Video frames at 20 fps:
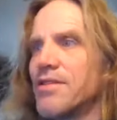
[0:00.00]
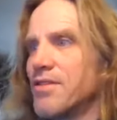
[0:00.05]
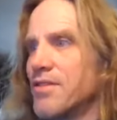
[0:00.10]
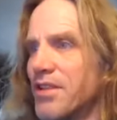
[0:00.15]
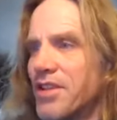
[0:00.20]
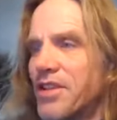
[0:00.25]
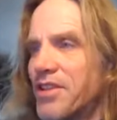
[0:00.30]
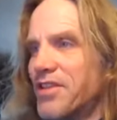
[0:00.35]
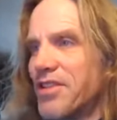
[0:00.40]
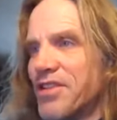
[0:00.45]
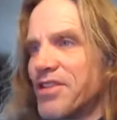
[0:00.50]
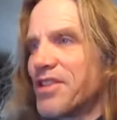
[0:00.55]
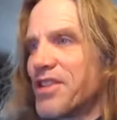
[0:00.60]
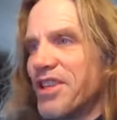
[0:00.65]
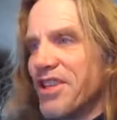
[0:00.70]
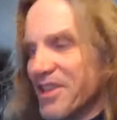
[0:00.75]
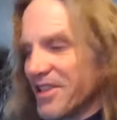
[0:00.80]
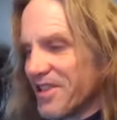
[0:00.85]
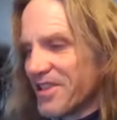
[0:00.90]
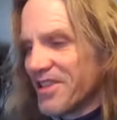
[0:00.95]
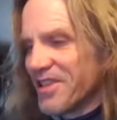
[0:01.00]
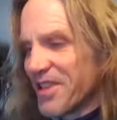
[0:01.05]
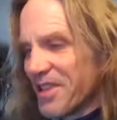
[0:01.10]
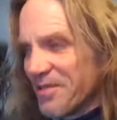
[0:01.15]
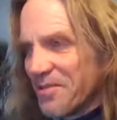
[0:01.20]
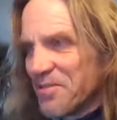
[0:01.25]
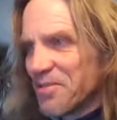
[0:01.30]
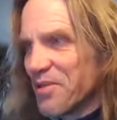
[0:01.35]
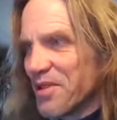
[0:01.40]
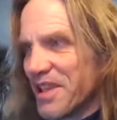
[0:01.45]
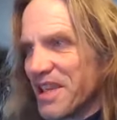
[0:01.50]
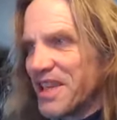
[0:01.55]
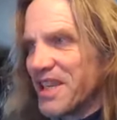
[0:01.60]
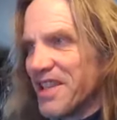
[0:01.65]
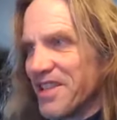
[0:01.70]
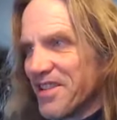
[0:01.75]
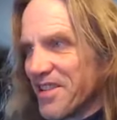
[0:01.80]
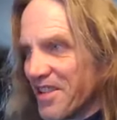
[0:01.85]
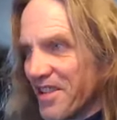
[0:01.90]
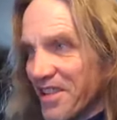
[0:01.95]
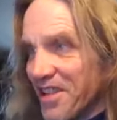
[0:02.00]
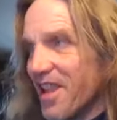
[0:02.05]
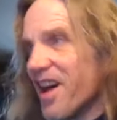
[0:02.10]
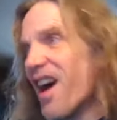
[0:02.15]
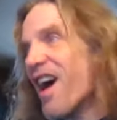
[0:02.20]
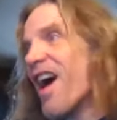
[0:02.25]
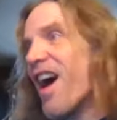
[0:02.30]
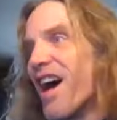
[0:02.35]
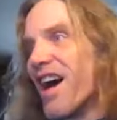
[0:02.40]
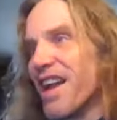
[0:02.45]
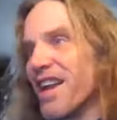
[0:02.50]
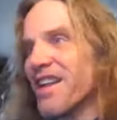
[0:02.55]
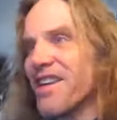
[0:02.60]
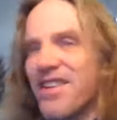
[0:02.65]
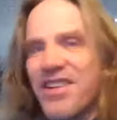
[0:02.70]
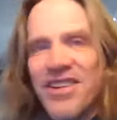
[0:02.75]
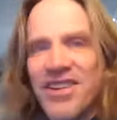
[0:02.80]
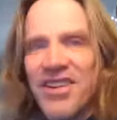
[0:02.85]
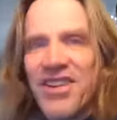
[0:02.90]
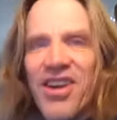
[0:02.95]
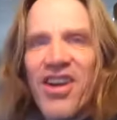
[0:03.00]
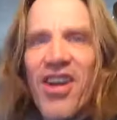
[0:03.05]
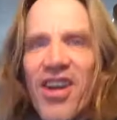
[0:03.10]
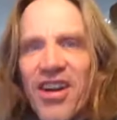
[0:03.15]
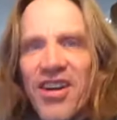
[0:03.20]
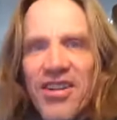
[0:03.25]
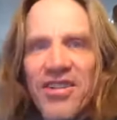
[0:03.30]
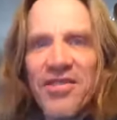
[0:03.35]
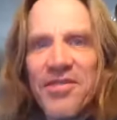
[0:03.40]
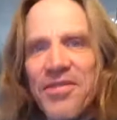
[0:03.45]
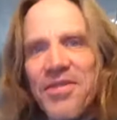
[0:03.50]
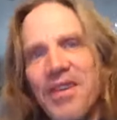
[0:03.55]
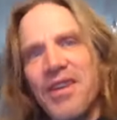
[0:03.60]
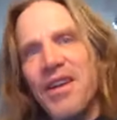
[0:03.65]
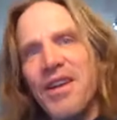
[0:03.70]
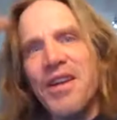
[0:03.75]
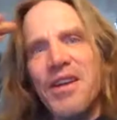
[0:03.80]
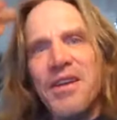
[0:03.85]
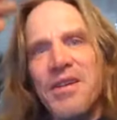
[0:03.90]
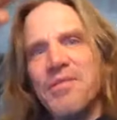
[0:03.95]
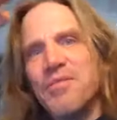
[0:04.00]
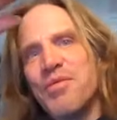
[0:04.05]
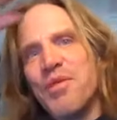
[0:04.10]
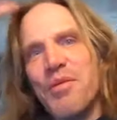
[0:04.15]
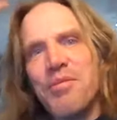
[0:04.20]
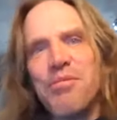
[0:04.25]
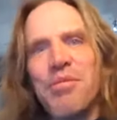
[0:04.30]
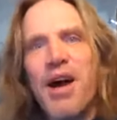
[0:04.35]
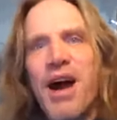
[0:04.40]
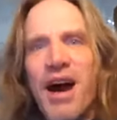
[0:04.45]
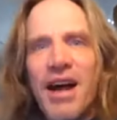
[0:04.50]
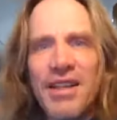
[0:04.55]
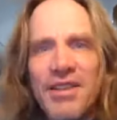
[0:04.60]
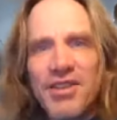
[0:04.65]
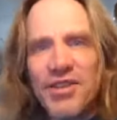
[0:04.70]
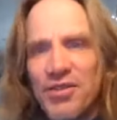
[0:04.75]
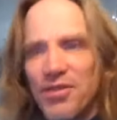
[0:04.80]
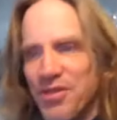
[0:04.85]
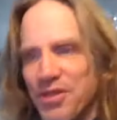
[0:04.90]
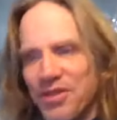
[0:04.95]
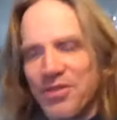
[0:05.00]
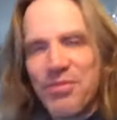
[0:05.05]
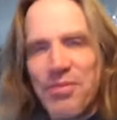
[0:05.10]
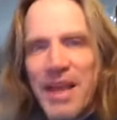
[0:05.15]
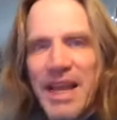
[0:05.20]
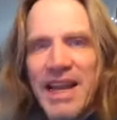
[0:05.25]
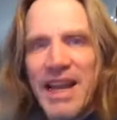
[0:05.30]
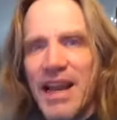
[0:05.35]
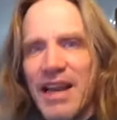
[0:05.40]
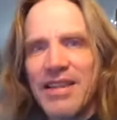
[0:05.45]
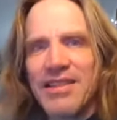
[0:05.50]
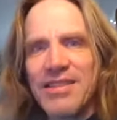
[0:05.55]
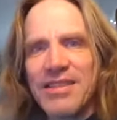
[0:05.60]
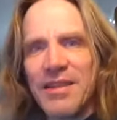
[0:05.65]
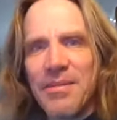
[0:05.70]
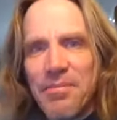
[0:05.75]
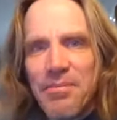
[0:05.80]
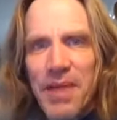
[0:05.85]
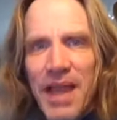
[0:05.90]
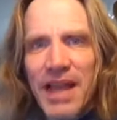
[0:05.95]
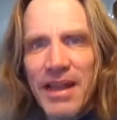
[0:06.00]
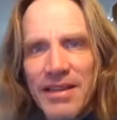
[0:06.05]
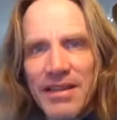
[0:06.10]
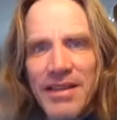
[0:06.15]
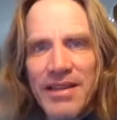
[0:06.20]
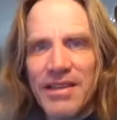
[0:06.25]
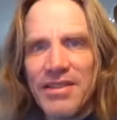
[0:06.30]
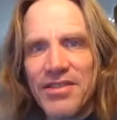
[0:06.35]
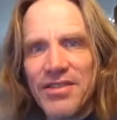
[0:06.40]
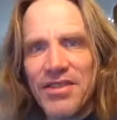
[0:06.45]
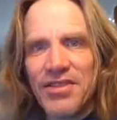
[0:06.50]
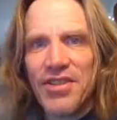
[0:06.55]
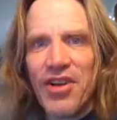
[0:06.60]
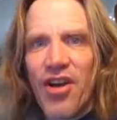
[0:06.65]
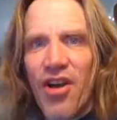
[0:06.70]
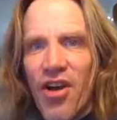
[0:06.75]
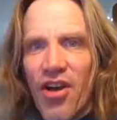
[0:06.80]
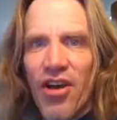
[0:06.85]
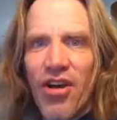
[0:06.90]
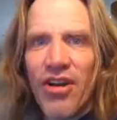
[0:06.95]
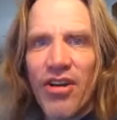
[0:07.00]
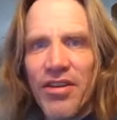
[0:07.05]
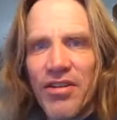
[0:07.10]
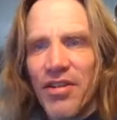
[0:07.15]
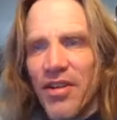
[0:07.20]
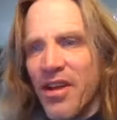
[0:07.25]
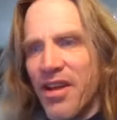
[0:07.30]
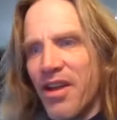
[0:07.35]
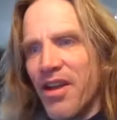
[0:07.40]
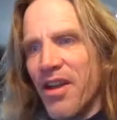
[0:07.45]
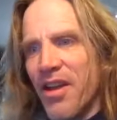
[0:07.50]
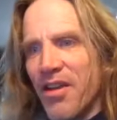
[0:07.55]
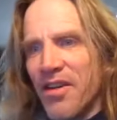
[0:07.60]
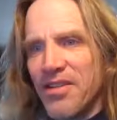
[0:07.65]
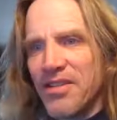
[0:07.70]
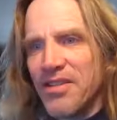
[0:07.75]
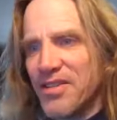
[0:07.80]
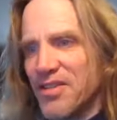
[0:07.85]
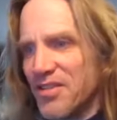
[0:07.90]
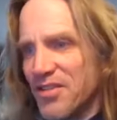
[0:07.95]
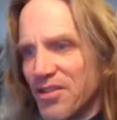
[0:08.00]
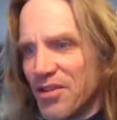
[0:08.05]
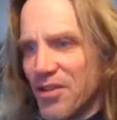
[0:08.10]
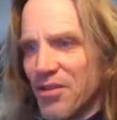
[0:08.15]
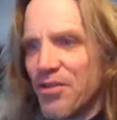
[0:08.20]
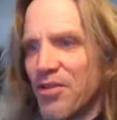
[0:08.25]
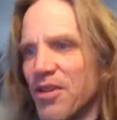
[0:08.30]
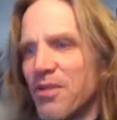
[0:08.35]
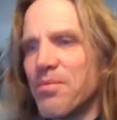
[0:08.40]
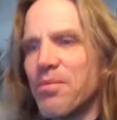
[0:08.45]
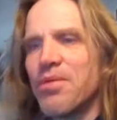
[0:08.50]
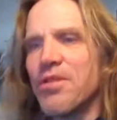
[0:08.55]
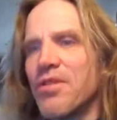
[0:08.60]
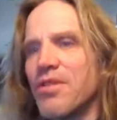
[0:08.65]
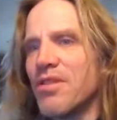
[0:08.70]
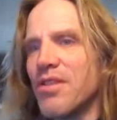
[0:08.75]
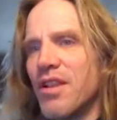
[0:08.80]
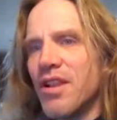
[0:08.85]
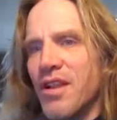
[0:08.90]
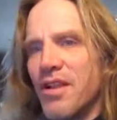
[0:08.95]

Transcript: It's just a complete lie, a canard of preposterous. It's made out of cement. It is such a hard, durable,